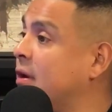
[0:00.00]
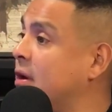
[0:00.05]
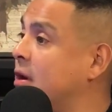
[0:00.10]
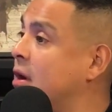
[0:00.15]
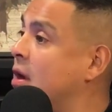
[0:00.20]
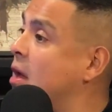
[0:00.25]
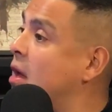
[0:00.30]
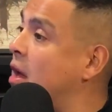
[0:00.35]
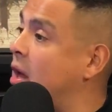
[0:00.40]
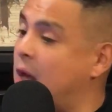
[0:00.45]

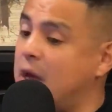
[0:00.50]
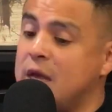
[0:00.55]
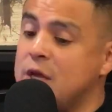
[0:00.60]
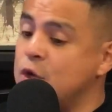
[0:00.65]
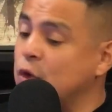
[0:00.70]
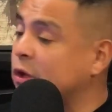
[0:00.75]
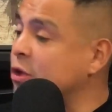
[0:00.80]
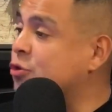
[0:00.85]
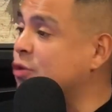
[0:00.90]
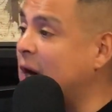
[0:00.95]
Yeah, and, I, and
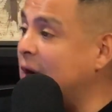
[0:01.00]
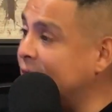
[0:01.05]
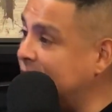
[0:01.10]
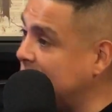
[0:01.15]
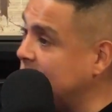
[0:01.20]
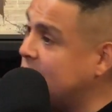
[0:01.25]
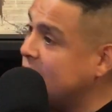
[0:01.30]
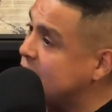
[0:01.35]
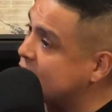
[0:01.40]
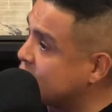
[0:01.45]
you're and,
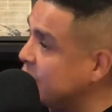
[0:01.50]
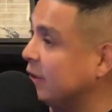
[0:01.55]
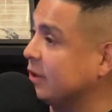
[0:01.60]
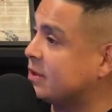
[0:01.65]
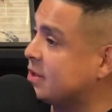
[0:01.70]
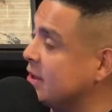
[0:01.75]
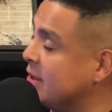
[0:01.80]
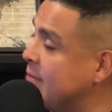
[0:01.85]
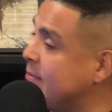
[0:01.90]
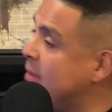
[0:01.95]
driving
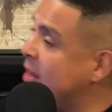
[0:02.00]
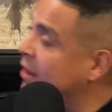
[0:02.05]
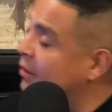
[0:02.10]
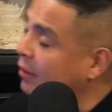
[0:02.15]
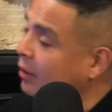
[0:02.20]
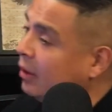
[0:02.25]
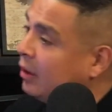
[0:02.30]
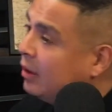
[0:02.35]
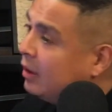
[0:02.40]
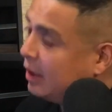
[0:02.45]
results in the
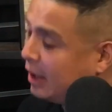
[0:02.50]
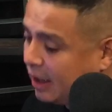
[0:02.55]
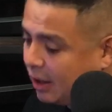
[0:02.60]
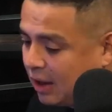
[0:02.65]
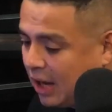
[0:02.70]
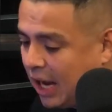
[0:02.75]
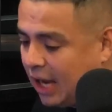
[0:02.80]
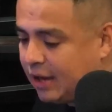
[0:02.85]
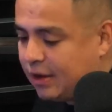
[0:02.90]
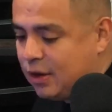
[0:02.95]
middle. Like,
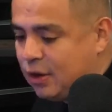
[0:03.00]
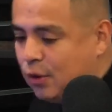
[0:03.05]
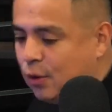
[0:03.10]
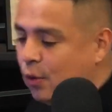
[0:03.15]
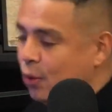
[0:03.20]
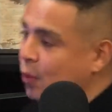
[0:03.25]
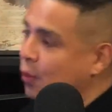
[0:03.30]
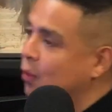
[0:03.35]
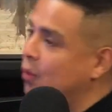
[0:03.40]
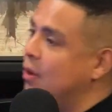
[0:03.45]
how do
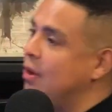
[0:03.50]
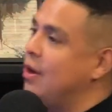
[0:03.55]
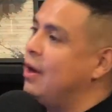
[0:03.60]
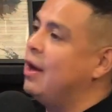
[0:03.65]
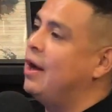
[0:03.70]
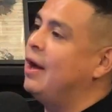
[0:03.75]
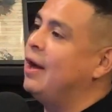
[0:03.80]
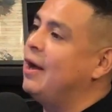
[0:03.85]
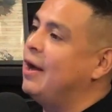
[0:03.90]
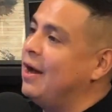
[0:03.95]
you?
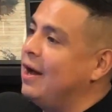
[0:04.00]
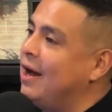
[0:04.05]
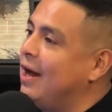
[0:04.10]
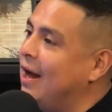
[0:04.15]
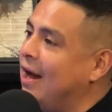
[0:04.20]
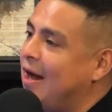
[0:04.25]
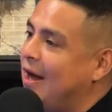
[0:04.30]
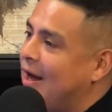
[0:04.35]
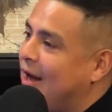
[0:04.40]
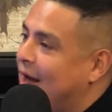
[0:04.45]
And I would
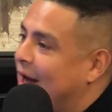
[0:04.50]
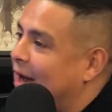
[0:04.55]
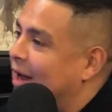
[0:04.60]
here's what I would